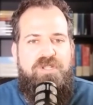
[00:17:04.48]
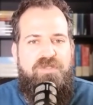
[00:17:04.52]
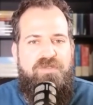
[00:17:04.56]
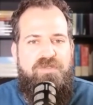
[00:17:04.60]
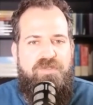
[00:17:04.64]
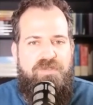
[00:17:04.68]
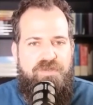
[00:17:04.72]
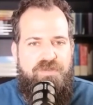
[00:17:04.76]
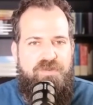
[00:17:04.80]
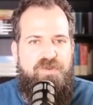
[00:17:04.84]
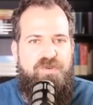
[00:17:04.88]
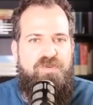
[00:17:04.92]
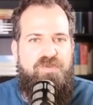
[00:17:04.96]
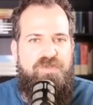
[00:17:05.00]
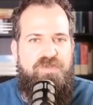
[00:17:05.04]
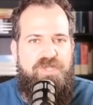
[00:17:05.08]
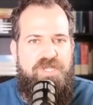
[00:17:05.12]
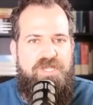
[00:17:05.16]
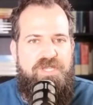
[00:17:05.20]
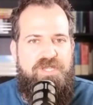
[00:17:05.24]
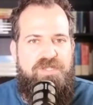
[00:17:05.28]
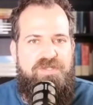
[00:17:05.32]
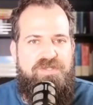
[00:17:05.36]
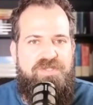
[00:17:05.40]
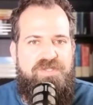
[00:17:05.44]
through
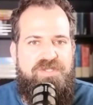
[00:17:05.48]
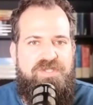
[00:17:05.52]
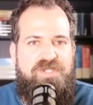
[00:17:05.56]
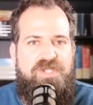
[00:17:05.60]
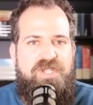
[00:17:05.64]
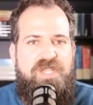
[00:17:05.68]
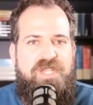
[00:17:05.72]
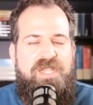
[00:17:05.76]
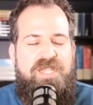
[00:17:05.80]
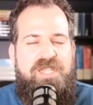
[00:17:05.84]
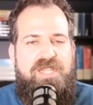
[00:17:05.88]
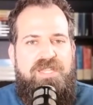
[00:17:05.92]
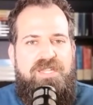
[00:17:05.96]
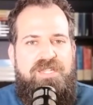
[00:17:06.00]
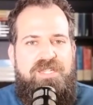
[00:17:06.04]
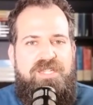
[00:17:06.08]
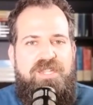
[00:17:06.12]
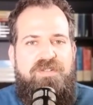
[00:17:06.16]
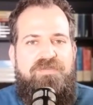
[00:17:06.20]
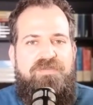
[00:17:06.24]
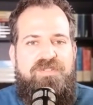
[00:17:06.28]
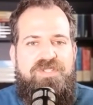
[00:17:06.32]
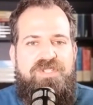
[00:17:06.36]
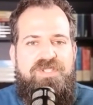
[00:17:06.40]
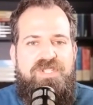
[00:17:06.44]
these
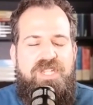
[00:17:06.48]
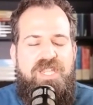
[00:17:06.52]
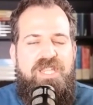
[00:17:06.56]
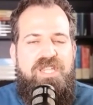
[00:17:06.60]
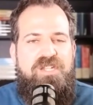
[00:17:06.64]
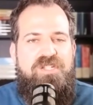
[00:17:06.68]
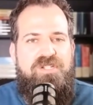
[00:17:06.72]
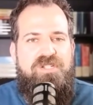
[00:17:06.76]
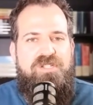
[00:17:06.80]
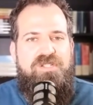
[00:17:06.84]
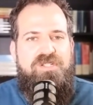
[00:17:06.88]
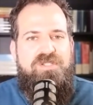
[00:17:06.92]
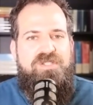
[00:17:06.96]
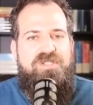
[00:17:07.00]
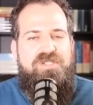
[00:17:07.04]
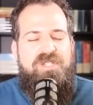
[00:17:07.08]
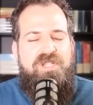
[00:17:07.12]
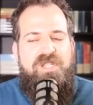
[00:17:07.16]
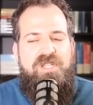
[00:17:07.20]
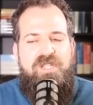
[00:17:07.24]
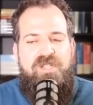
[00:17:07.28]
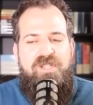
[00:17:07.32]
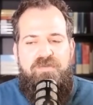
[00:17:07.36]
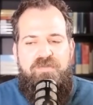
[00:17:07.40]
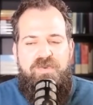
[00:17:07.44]
different stages,
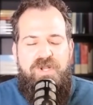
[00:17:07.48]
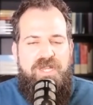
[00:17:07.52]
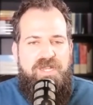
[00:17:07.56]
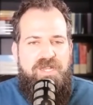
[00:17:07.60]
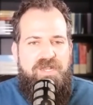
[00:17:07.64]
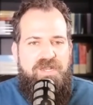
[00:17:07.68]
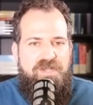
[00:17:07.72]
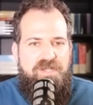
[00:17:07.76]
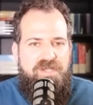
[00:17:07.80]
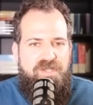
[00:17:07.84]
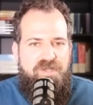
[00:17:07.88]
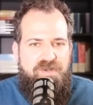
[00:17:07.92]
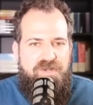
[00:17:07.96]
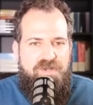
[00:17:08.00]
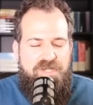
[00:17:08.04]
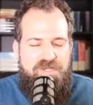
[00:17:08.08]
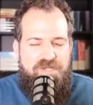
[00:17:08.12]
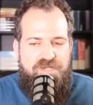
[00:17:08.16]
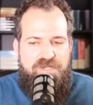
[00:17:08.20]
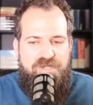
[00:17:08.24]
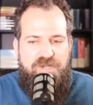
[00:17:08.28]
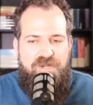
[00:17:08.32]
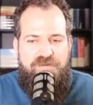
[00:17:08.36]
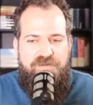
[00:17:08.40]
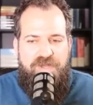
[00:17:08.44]
but you can
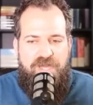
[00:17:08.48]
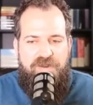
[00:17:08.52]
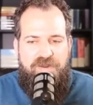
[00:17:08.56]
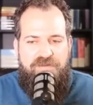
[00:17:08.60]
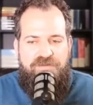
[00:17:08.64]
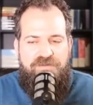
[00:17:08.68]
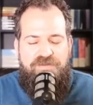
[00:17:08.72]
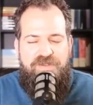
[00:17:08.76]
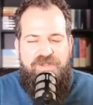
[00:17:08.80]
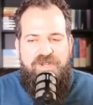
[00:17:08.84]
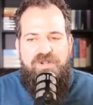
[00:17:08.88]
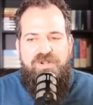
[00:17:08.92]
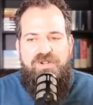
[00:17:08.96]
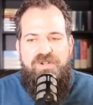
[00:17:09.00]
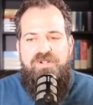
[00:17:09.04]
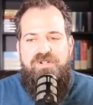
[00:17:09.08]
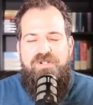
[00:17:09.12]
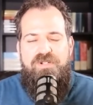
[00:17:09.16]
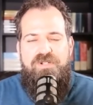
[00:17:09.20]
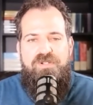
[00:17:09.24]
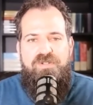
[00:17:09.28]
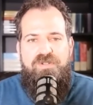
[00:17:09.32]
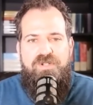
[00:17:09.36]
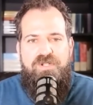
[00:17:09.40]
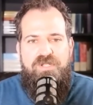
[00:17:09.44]
serve out of fear,
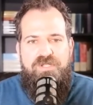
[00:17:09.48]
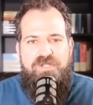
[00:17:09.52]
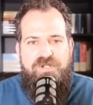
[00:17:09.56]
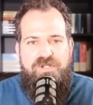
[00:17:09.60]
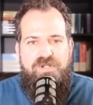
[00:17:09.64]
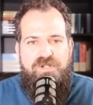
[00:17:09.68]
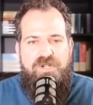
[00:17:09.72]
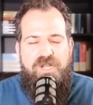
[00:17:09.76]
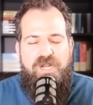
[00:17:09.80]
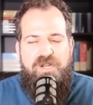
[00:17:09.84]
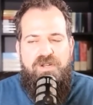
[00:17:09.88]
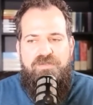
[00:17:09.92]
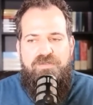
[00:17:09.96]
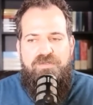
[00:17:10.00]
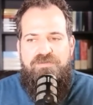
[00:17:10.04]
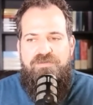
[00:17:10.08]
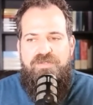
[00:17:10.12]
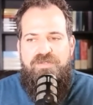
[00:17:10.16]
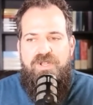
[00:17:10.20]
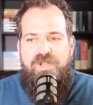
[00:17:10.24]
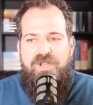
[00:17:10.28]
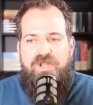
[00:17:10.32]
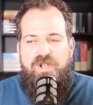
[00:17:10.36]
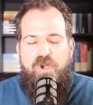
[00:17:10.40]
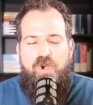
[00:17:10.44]
you can serve out of
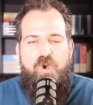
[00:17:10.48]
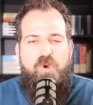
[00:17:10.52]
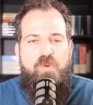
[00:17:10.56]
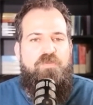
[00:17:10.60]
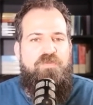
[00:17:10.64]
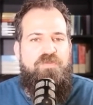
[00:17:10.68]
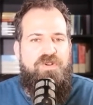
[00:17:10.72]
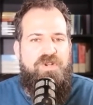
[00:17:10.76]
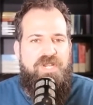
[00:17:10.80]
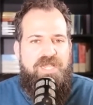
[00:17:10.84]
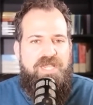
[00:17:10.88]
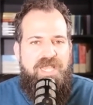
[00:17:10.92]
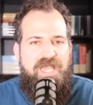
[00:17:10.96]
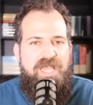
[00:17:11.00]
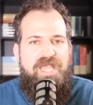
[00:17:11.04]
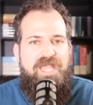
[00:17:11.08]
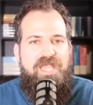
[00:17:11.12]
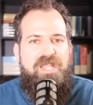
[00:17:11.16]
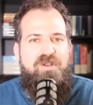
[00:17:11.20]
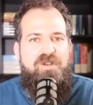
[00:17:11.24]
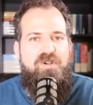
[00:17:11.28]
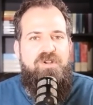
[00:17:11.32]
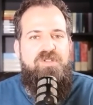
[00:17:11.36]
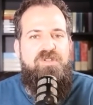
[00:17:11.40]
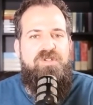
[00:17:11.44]
hope for
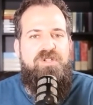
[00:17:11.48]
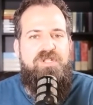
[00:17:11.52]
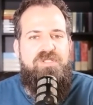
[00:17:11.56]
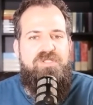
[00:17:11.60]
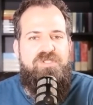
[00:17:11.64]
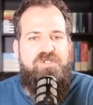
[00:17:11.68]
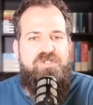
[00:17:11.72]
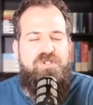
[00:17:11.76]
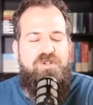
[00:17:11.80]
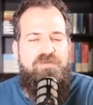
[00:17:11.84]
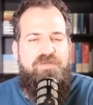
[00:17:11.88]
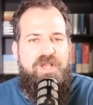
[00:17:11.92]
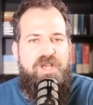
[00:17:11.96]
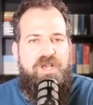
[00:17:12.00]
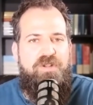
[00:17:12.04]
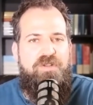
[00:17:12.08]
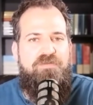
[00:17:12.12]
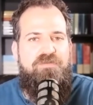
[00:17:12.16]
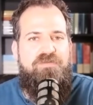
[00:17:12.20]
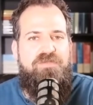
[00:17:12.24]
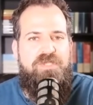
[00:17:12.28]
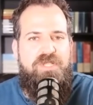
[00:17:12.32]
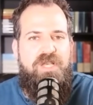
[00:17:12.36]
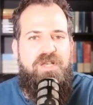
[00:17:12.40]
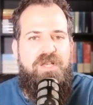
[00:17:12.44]
gain, or you can serve out of
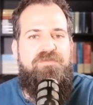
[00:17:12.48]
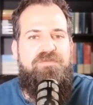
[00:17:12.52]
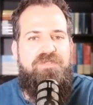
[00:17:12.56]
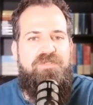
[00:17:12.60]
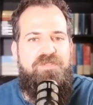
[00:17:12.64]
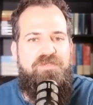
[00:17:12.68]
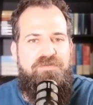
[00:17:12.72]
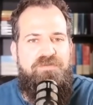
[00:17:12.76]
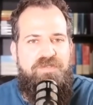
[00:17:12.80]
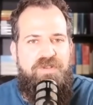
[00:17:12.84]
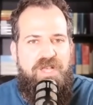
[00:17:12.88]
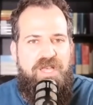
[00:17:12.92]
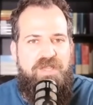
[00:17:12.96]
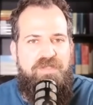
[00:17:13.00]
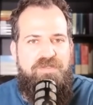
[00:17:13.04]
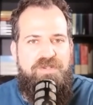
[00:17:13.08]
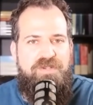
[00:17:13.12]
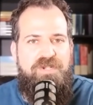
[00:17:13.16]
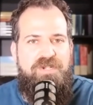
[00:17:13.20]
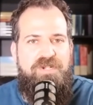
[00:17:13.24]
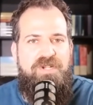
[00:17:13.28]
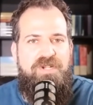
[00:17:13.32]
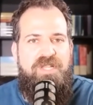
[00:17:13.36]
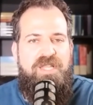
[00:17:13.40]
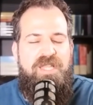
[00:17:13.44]
love for the
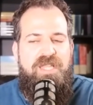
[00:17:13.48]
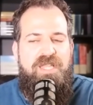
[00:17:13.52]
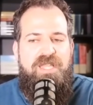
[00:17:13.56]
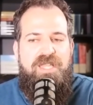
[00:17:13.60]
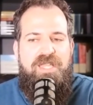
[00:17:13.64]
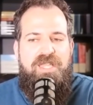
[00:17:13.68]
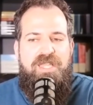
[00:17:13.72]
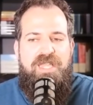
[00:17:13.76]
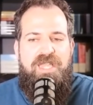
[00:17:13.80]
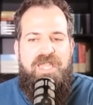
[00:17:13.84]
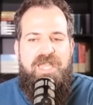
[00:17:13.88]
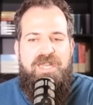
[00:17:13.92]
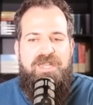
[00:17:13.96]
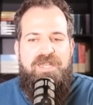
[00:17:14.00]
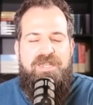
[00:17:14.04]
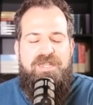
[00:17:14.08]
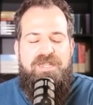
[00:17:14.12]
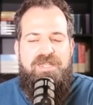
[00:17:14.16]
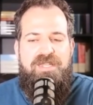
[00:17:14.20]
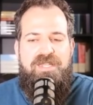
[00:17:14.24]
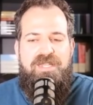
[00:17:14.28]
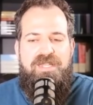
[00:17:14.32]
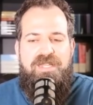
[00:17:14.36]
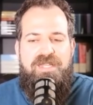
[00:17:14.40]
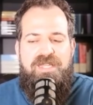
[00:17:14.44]
father. And
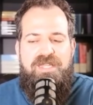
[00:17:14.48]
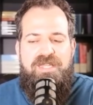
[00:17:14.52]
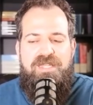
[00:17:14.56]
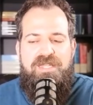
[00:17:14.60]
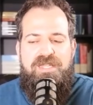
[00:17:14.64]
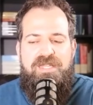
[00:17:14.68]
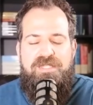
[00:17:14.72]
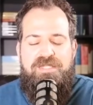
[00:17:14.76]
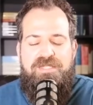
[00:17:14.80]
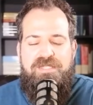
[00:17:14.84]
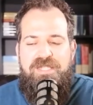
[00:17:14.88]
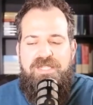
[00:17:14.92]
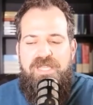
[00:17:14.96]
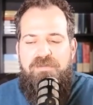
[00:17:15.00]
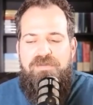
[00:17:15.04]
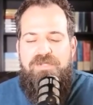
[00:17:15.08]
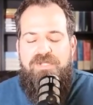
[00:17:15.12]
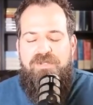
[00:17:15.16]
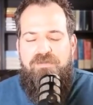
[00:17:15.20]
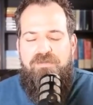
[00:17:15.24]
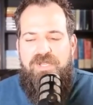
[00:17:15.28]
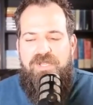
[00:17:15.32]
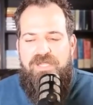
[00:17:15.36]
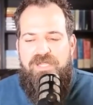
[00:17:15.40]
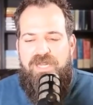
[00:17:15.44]
it seems
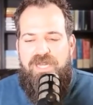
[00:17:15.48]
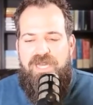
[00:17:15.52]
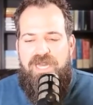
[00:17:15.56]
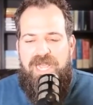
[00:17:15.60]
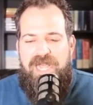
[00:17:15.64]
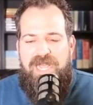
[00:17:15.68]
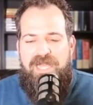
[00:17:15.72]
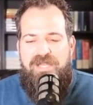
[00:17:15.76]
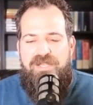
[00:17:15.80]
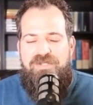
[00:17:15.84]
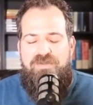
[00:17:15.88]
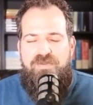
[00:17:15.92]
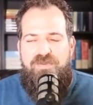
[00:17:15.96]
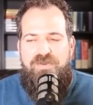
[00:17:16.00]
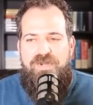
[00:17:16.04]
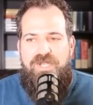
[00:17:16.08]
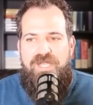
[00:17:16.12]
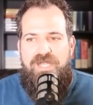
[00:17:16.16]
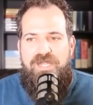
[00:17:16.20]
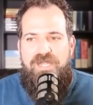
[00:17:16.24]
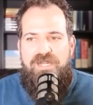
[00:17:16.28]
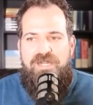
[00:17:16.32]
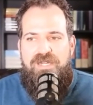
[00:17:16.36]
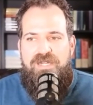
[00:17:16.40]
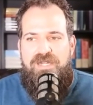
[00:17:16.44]
to me that as
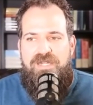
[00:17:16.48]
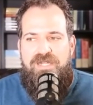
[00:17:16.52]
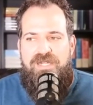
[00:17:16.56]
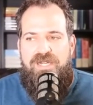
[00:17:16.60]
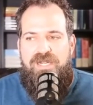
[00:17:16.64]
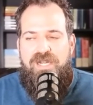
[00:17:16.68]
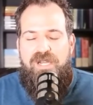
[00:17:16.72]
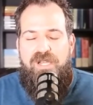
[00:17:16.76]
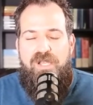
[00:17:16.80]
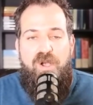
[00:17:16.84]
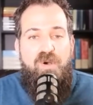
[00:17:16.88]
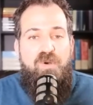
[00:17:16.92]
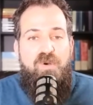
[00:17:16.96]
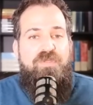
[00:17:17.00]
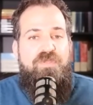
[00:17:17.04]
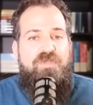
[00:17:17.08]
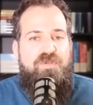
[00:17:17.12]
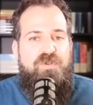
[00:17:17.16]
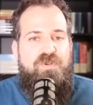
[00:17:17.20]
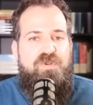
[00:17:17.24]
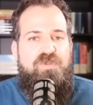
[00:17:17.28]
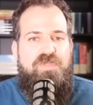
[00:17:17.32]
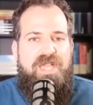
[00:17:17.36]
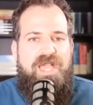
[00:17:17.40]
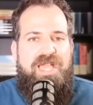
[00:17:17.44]
we go
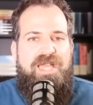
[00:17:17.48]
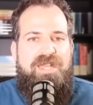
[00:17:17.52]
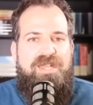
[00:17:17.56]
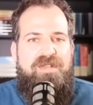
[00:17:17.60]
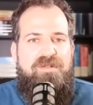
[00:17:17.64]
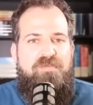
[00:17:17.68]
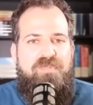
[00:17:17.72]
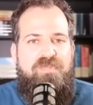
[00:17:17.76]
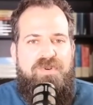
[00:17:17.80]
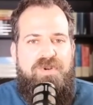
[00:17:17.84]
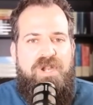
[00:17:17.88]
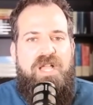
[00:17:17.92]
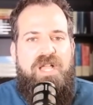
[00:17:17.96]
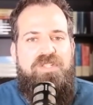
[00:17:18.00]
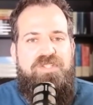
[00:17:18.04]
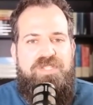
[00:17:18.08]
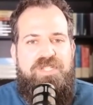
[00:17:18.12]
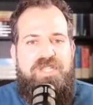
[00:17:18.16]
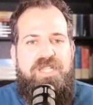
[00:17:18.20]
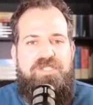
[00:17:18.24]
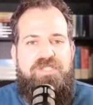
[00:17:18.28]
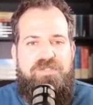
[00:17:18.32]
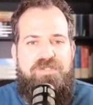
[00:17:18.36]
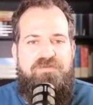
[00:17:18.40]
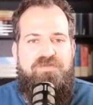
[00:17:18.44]
through that
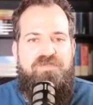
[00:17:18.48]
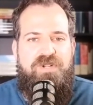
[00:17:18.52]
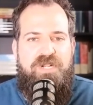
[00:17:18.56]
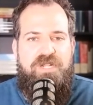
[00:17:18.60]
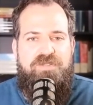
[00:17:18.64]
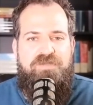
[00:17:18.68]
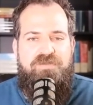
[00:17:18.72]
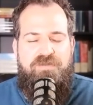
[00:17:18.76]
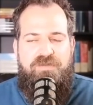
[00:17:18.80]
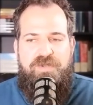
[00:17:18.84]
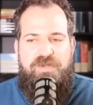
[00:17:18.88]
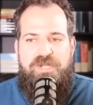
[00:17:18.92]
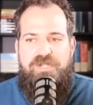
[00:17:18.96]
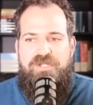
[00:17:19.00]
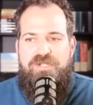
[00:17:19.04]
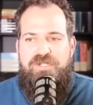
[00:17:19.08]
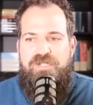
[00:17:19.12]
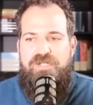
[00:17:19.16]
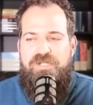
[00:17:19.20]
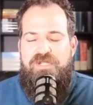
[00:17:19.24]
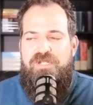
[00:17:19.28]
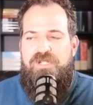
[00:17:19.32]
process of transformation,